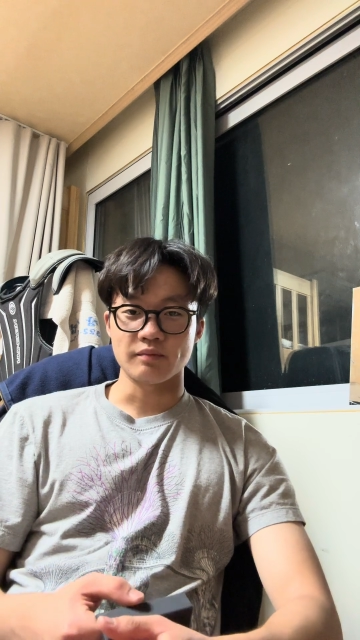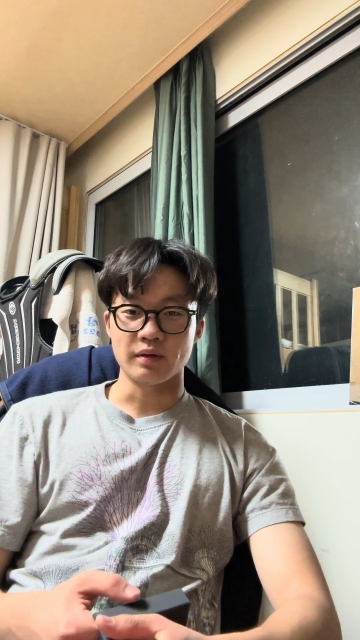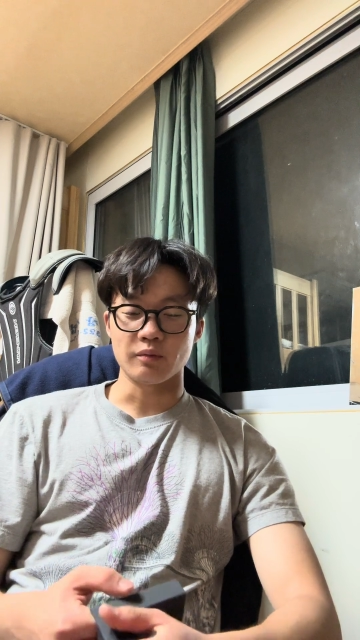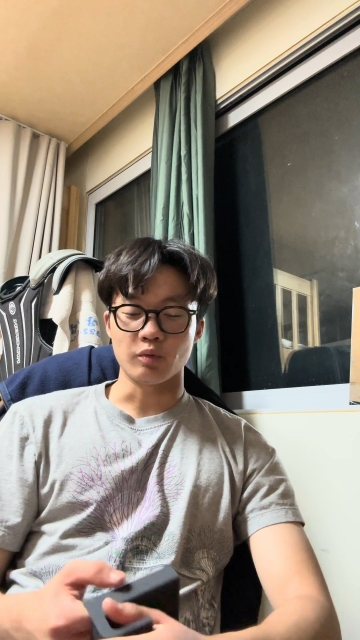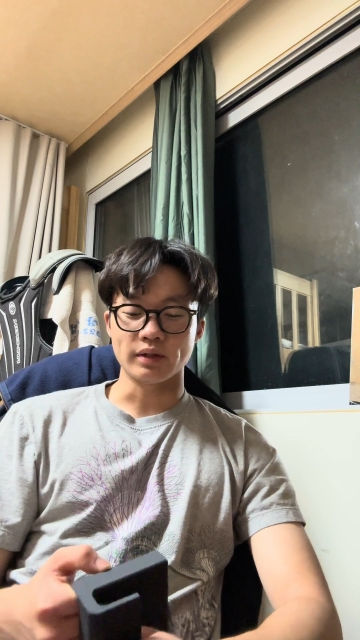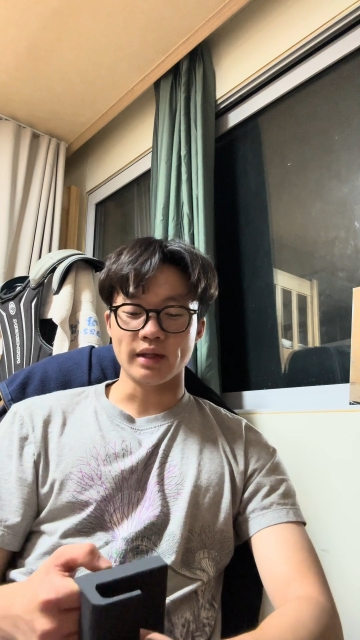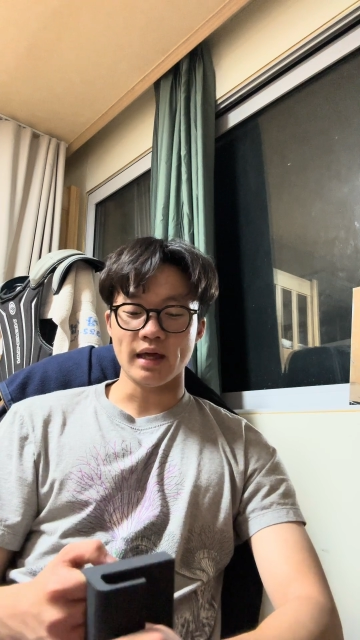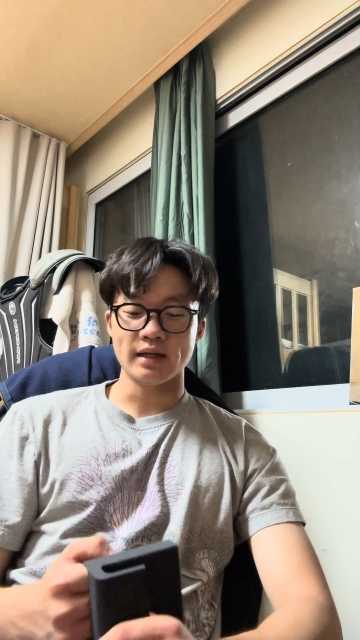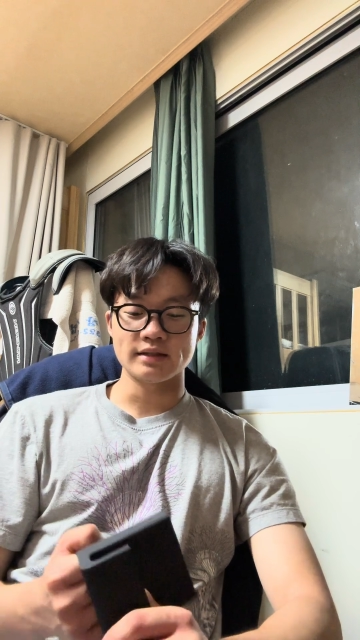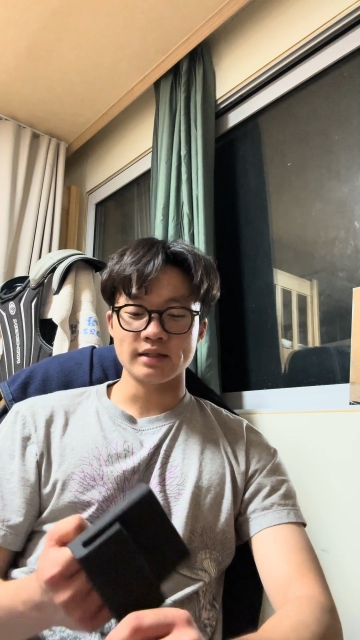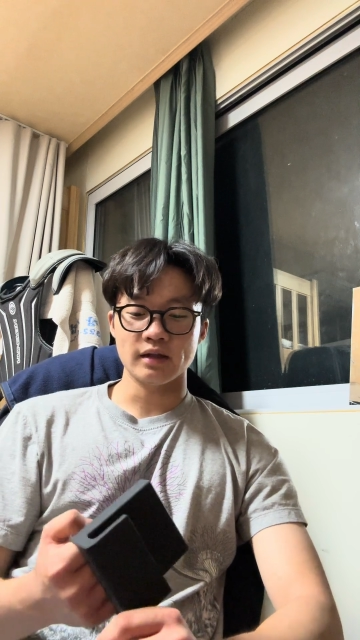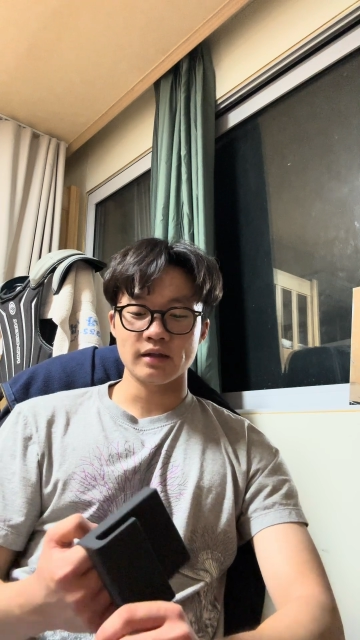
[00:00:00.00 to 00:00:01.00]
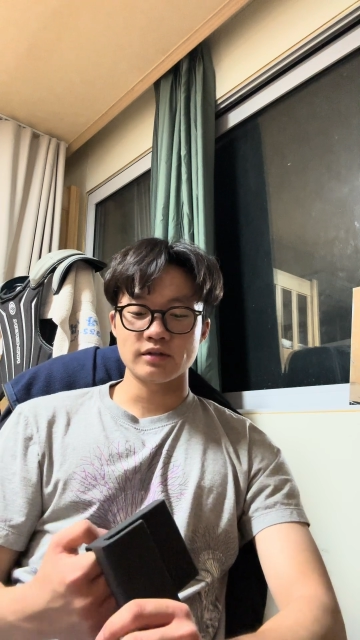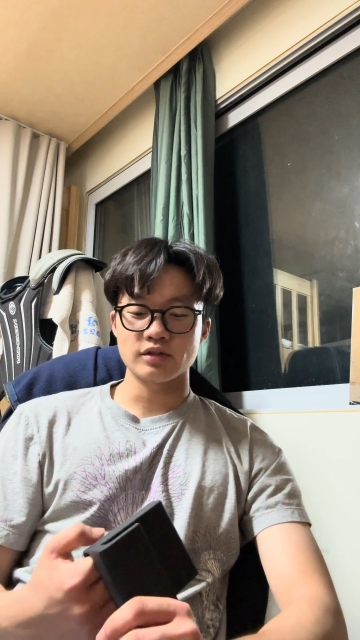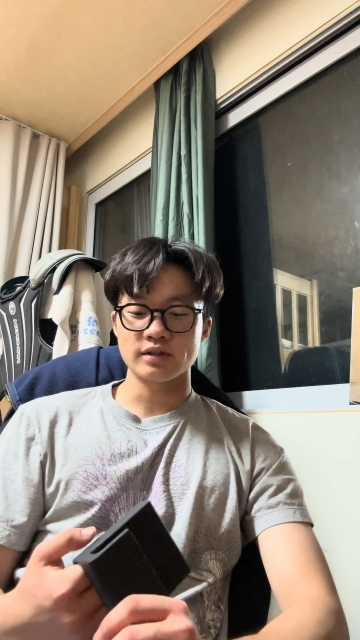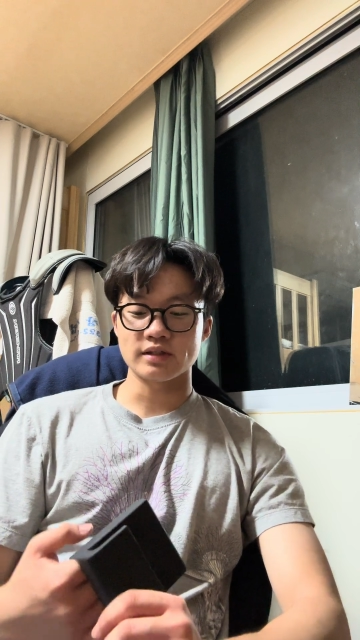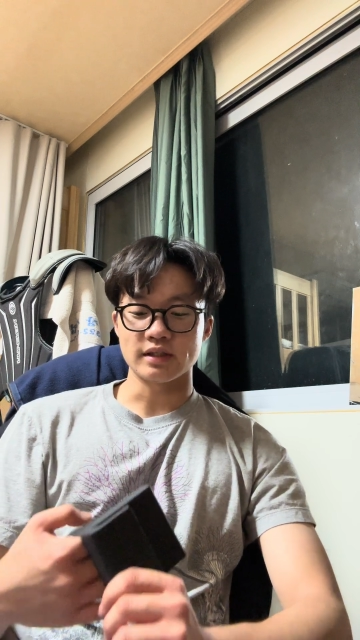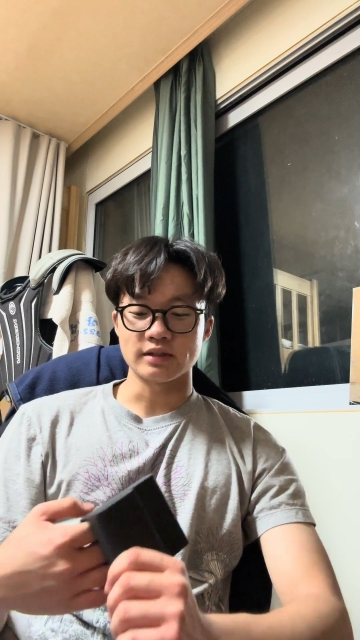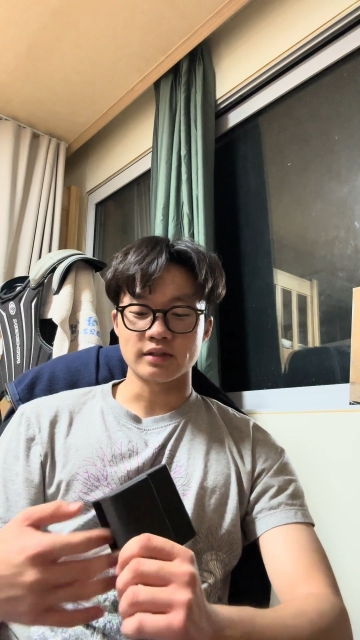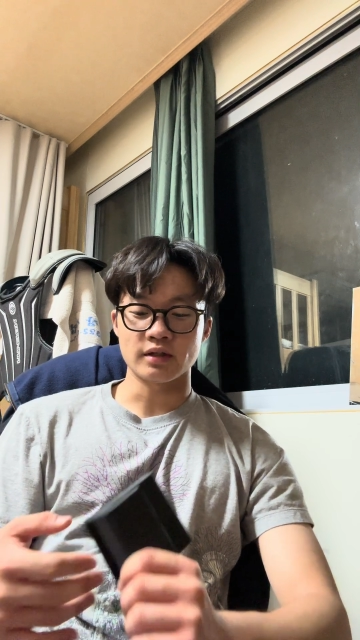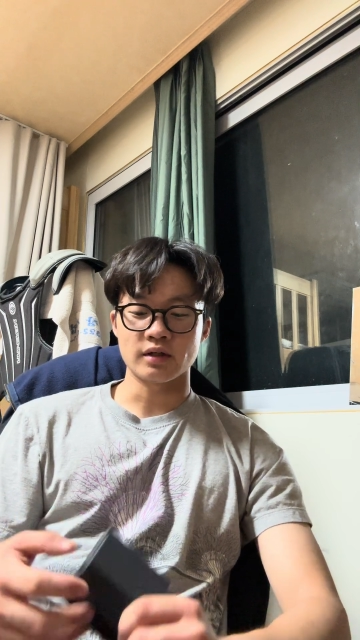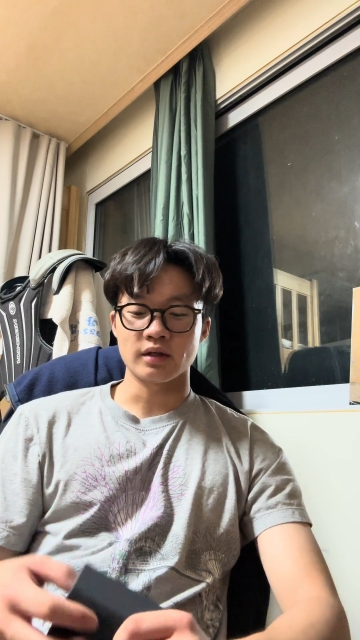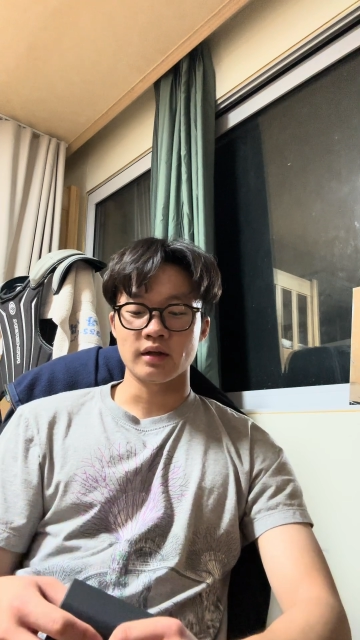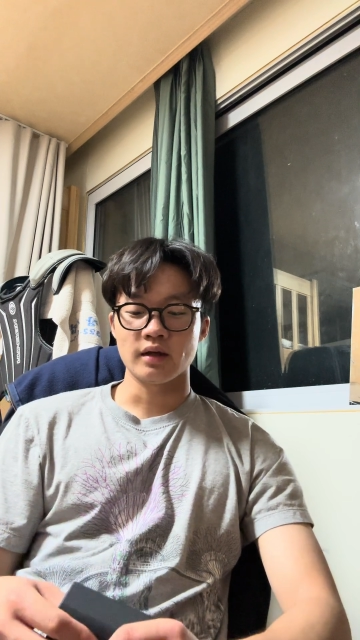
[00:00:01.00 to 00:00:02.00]
But what that intelligence in
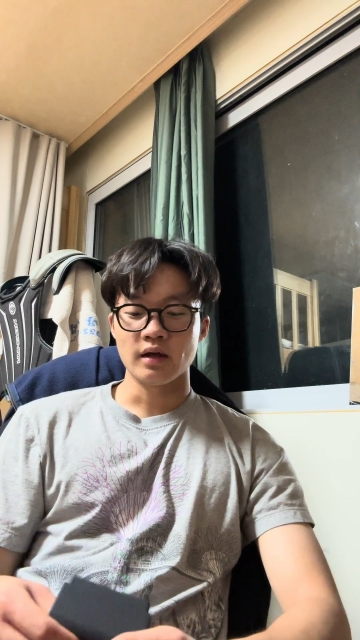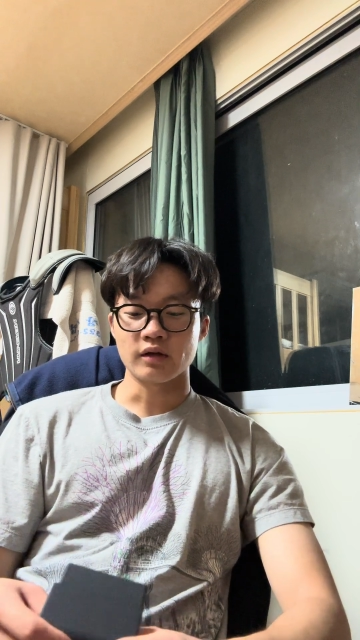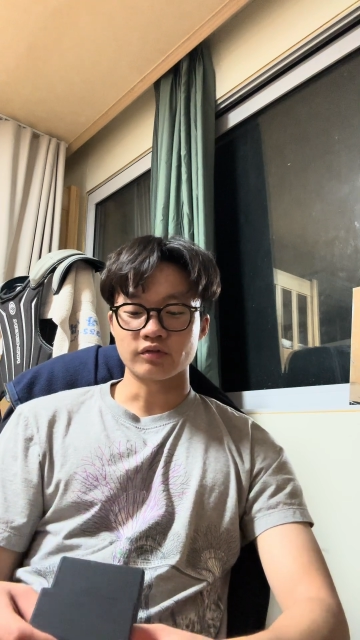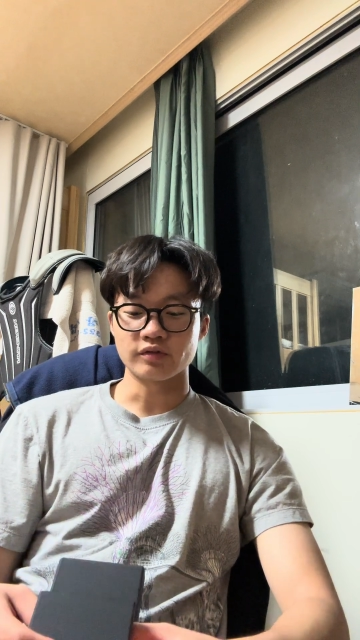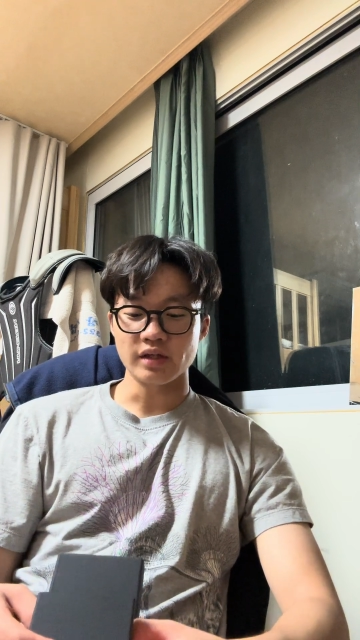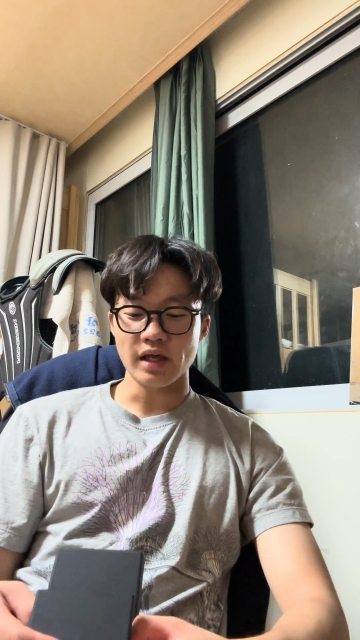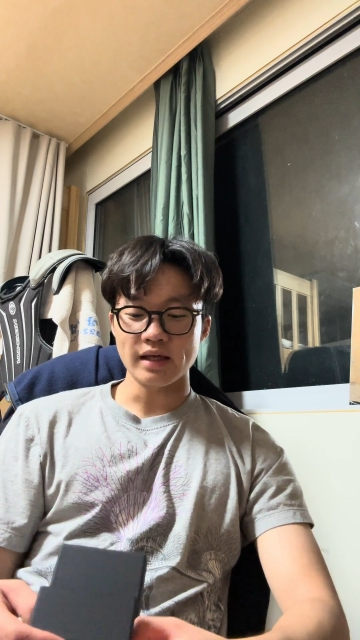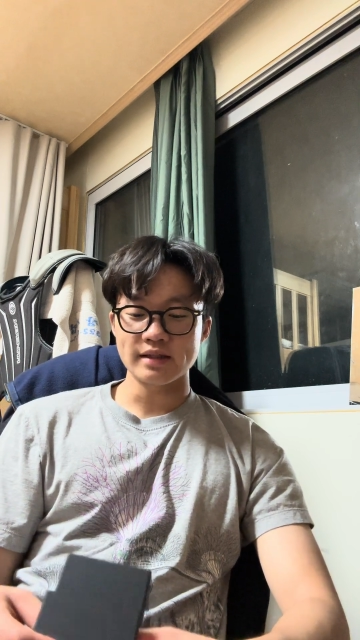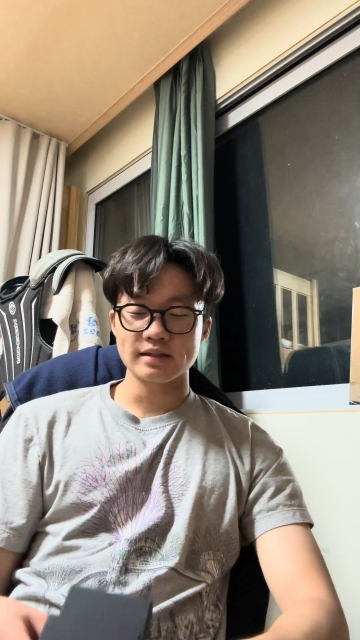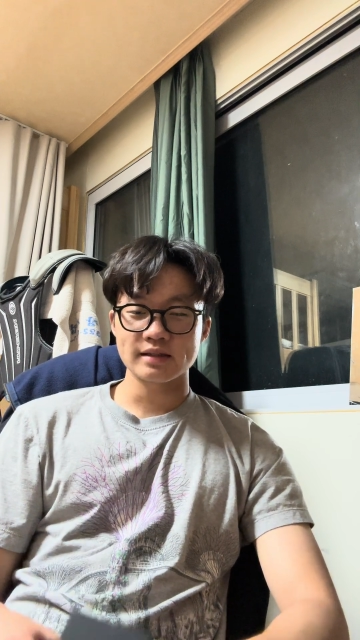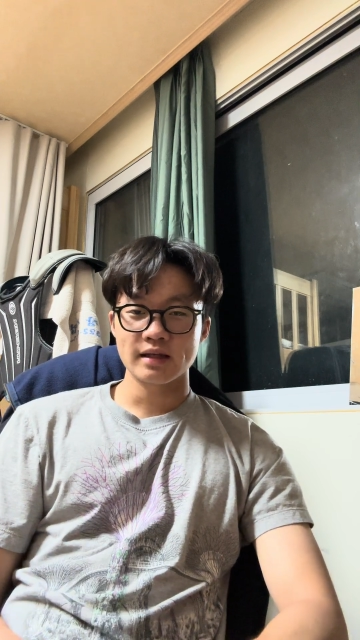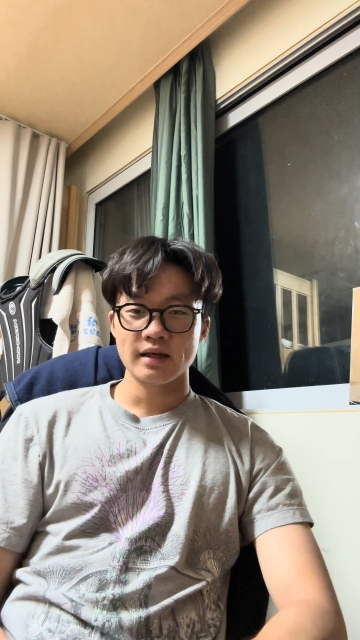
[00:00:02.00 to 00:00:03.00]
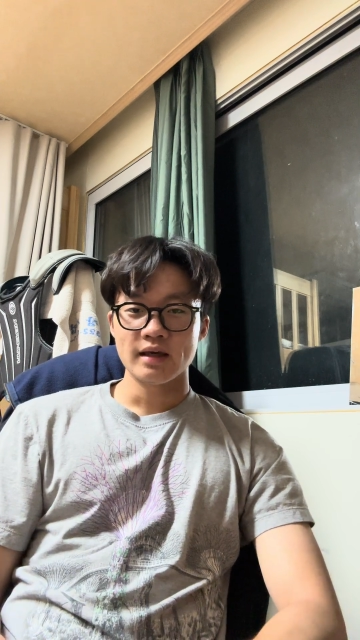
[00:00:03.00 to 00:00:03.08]
turn creates